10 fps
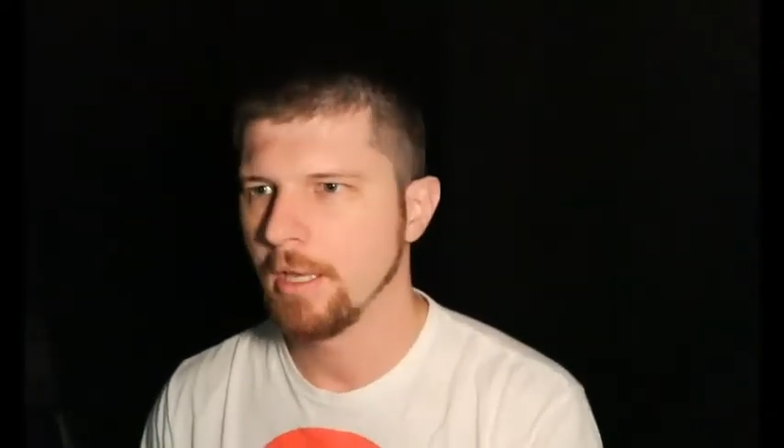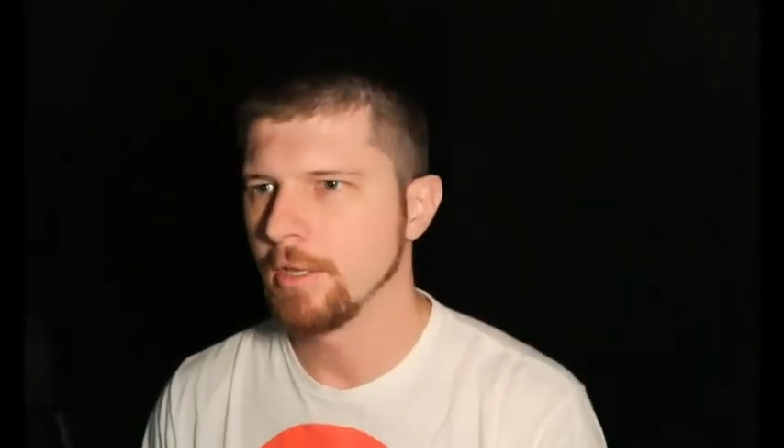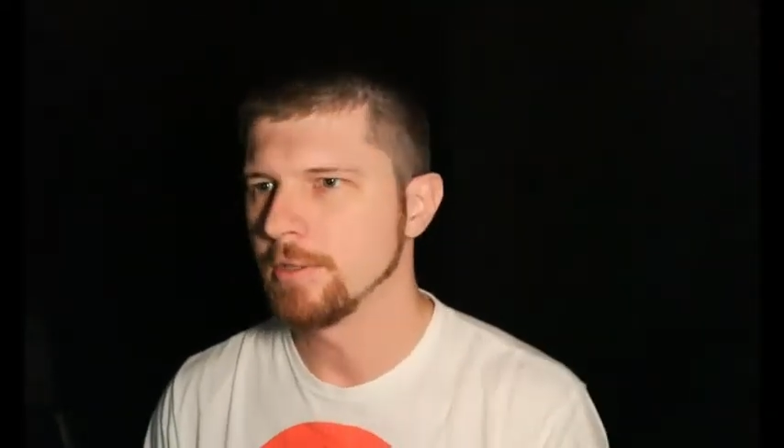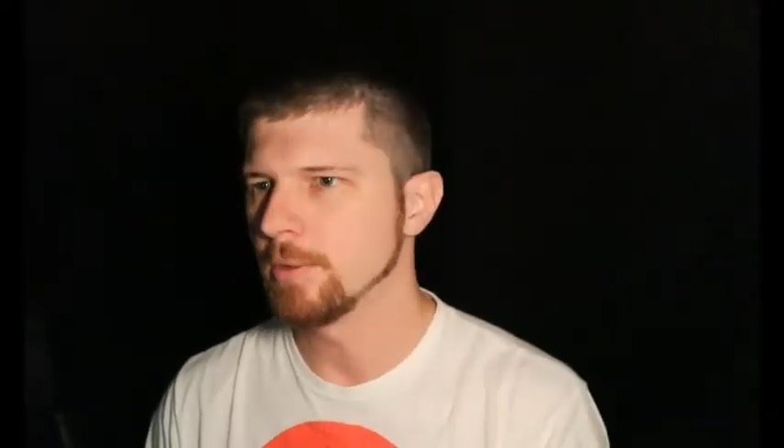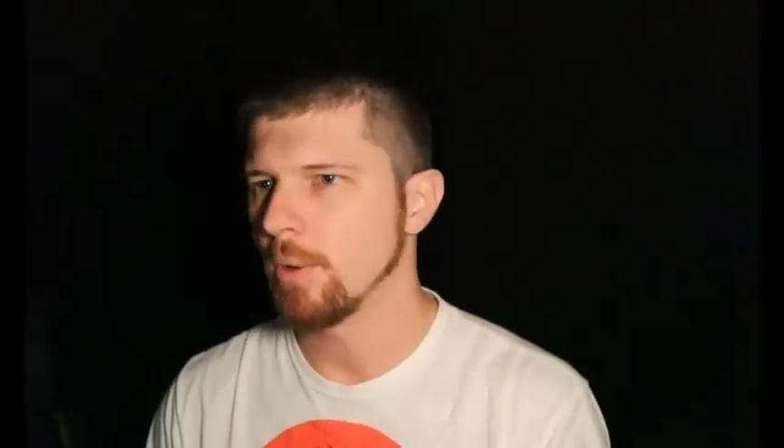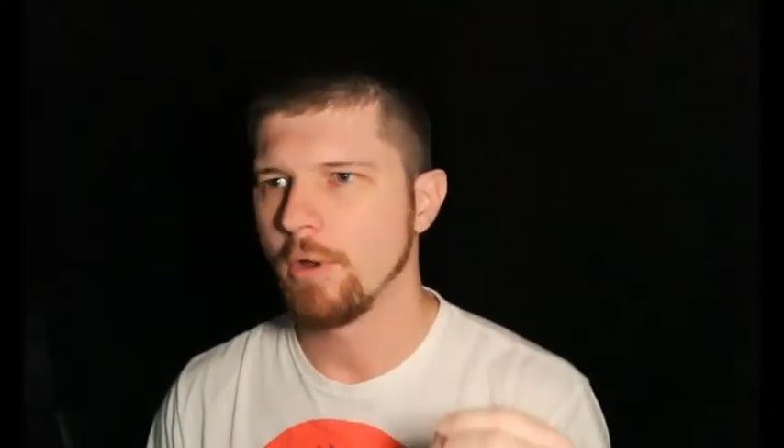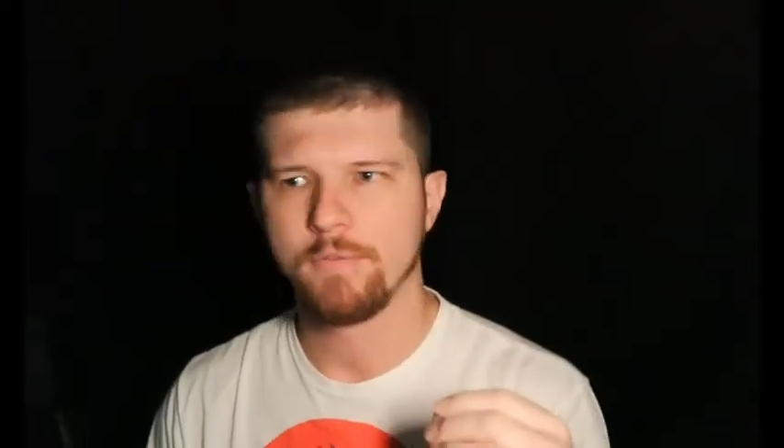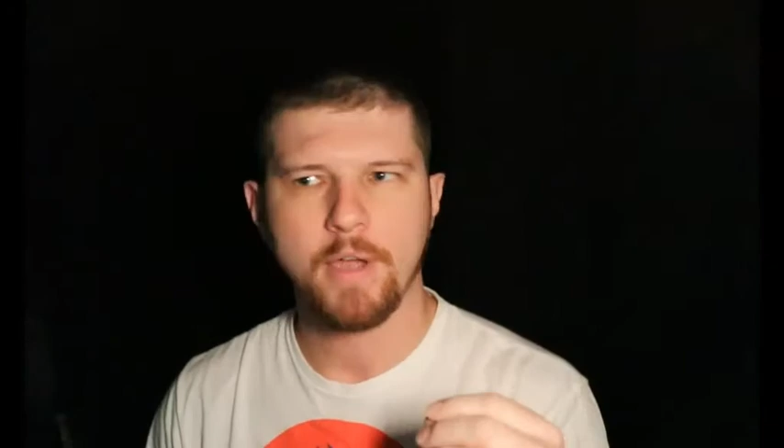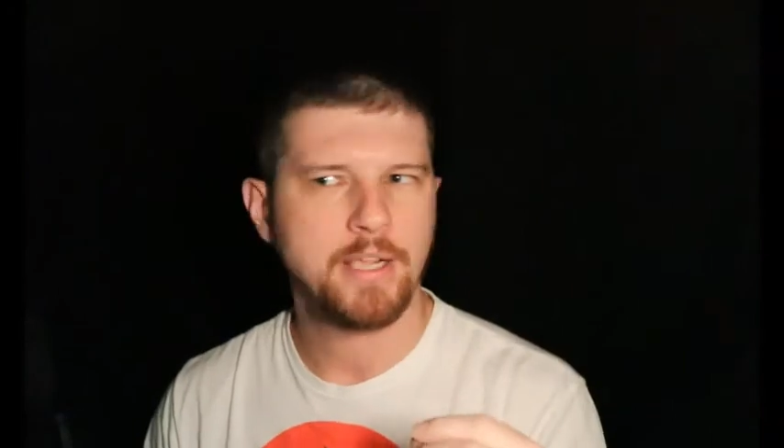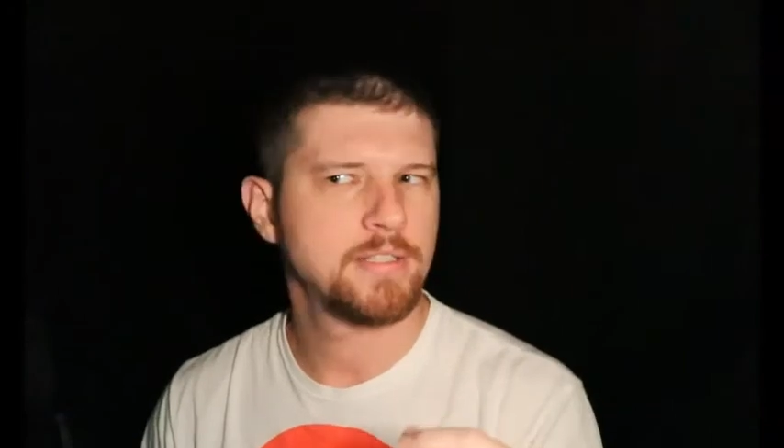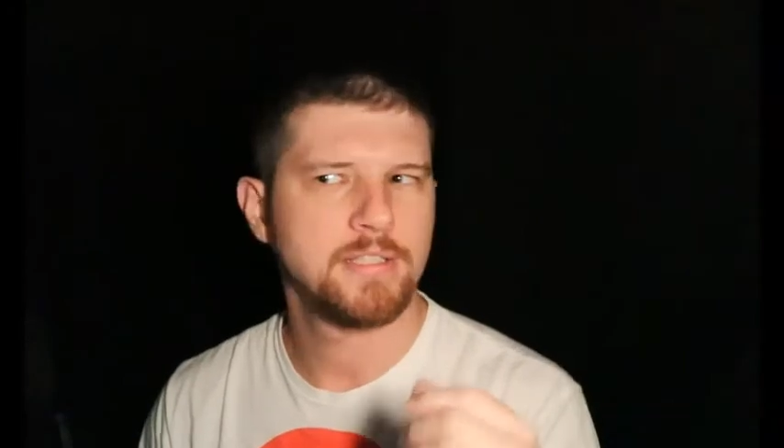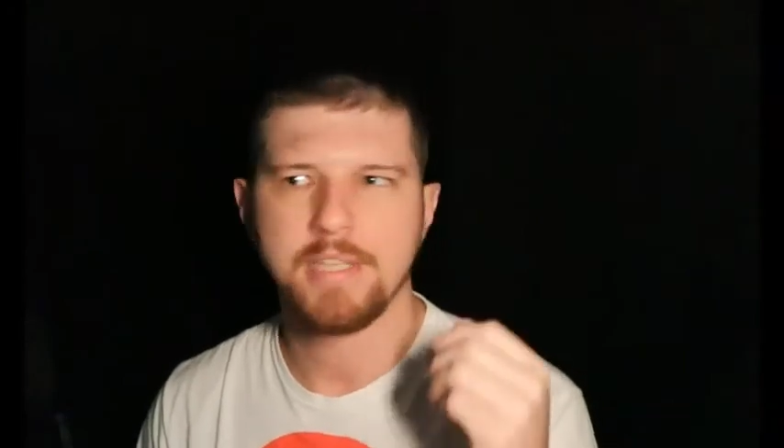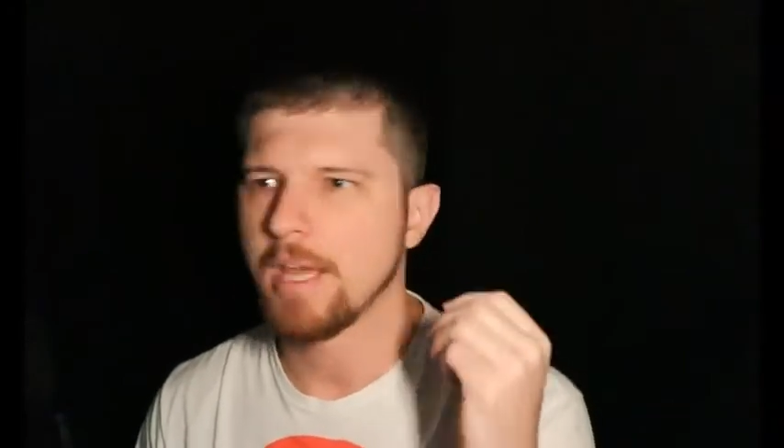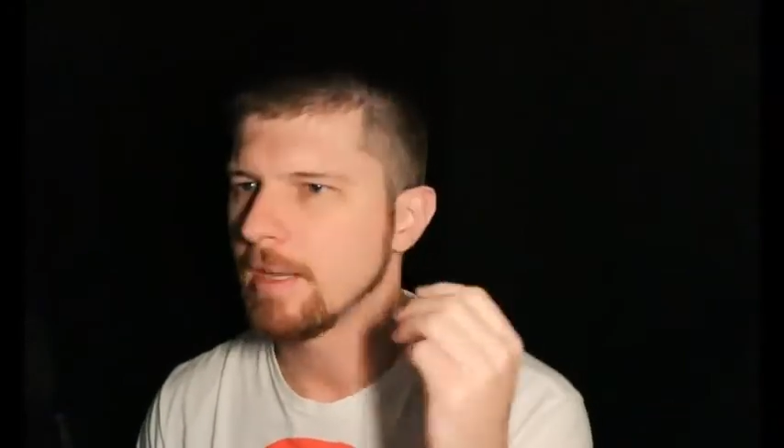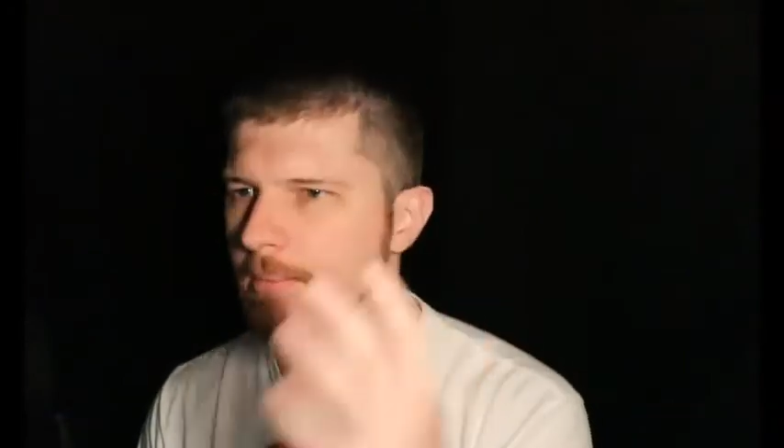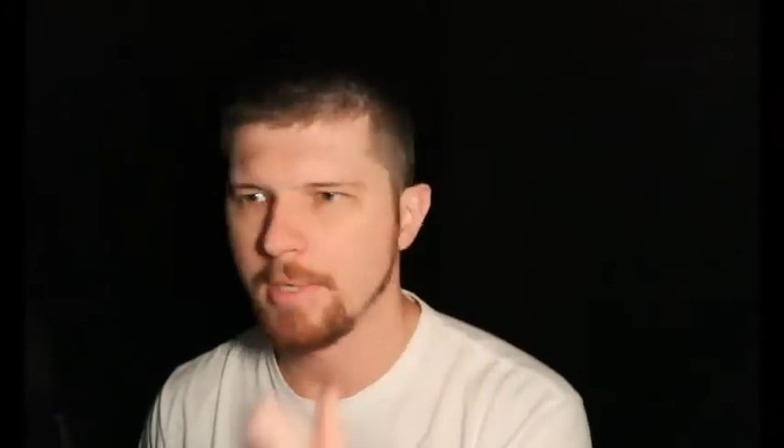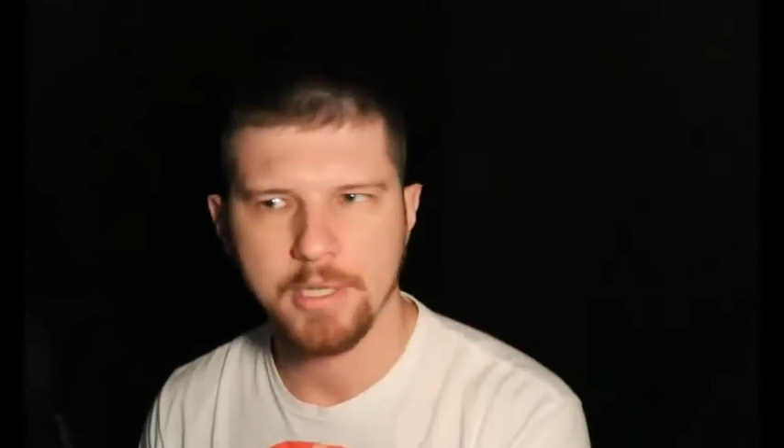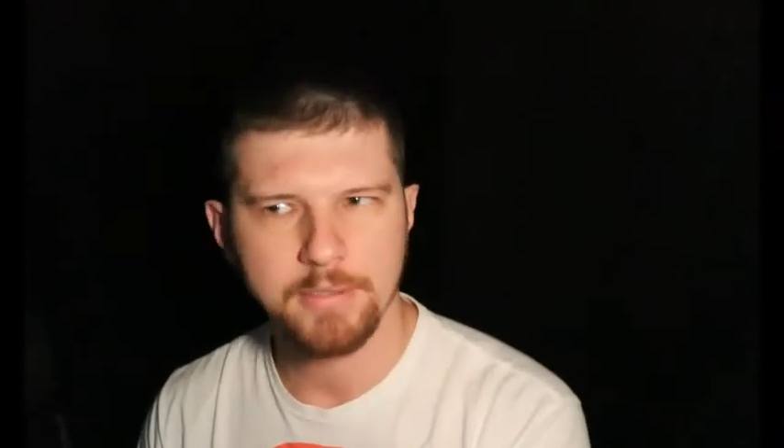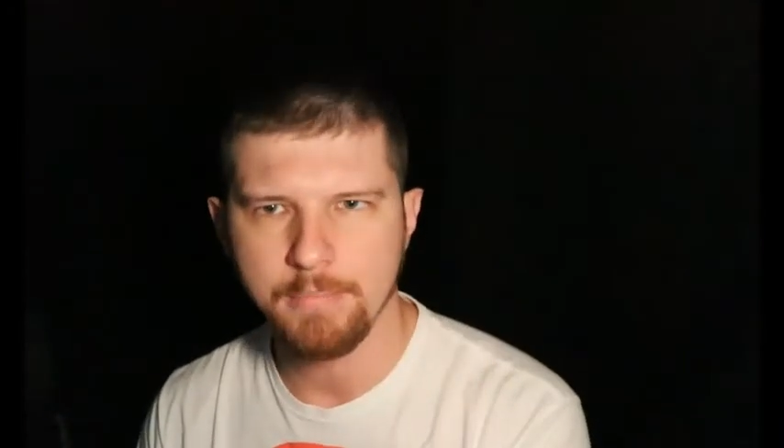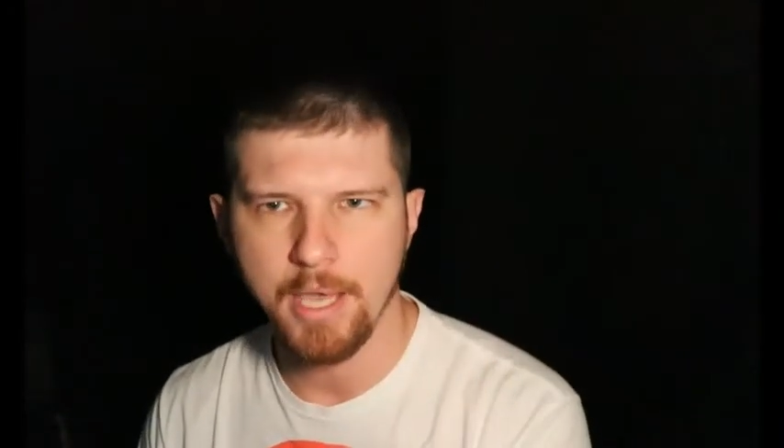Zoro fights the second
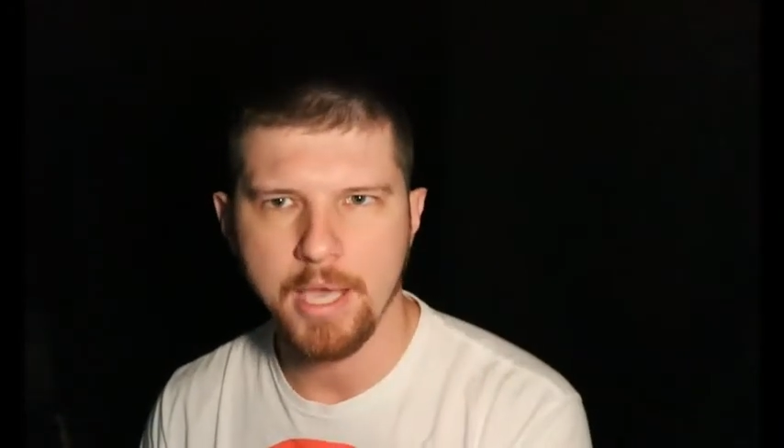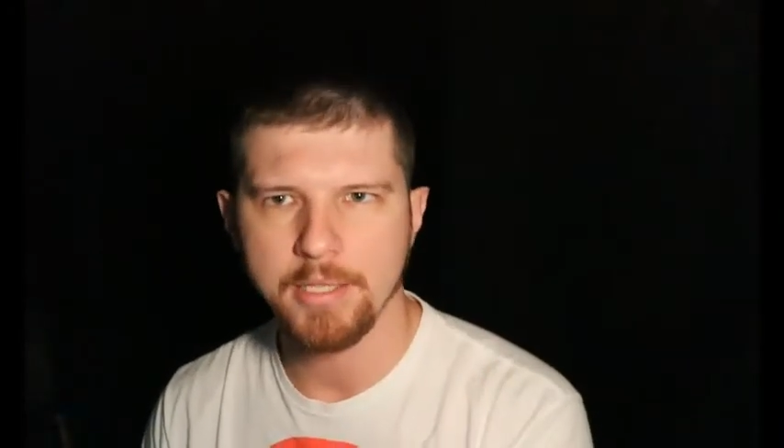biggest bad,